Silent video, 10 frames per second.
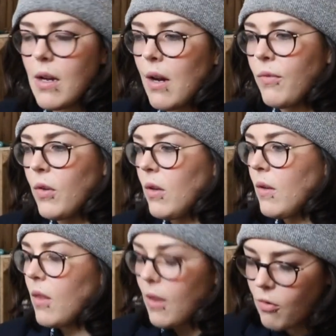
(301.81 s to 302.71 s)
cover,
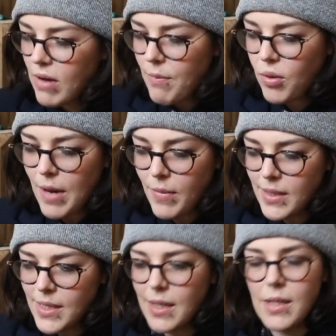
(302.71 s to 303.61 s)
great
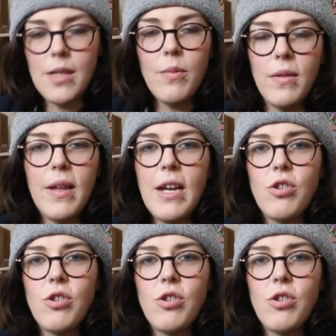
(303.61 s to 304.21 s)
premise, and someone that I